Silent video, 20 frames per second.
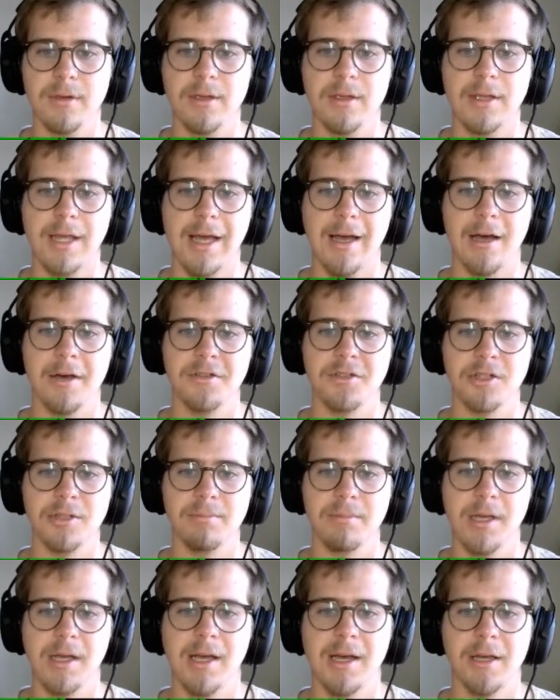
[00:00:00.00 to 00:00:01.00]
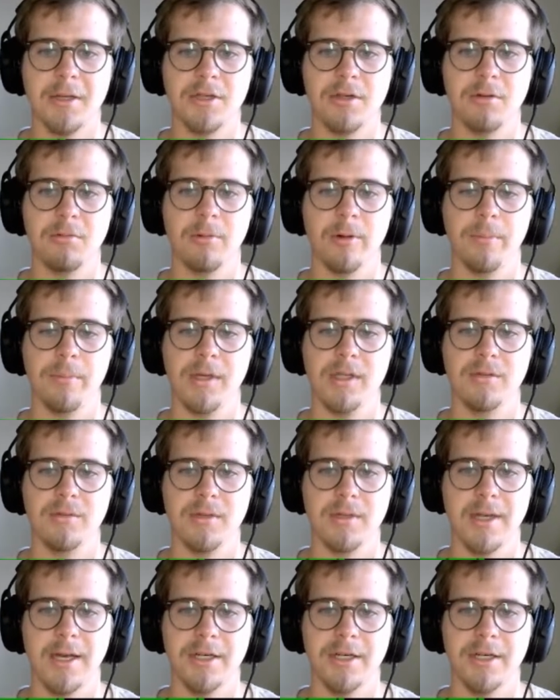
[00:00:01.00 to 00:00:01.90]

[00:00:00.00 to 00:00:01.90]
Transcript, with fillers: that hundred that hundred rupees was